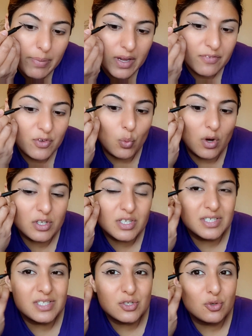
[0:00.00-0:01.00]
But if you
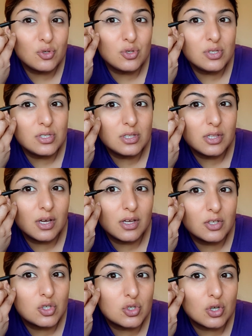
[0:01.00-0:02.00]
want, you can still use
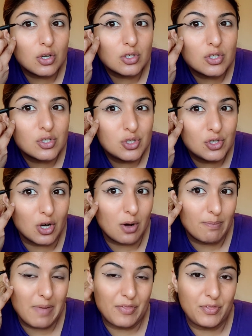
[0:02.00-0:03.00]
the dot to
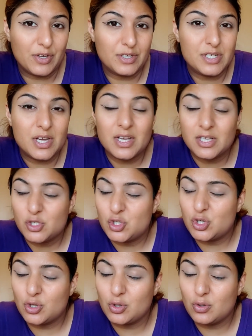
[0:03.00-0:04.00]
dot method
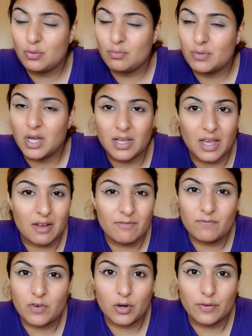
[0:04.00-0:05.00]
to,
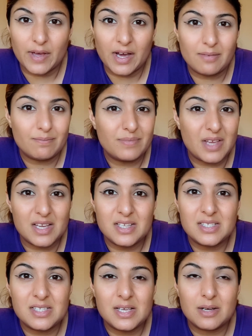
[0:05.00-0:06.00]
again, follow that.
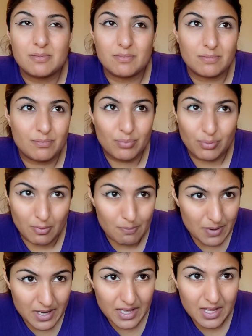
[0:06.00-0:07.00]
That is
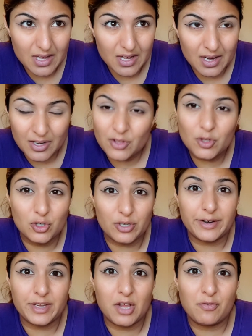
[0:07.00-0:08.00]
probably another
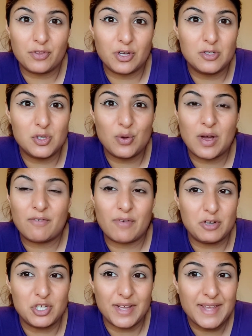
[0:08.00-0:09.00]
good idea for those who
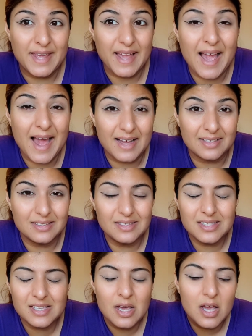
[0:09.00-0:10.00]
have very shaky
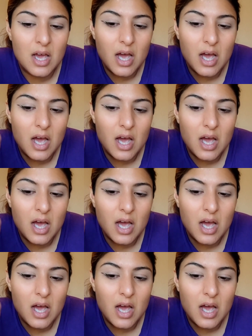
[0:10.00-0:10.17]
hands.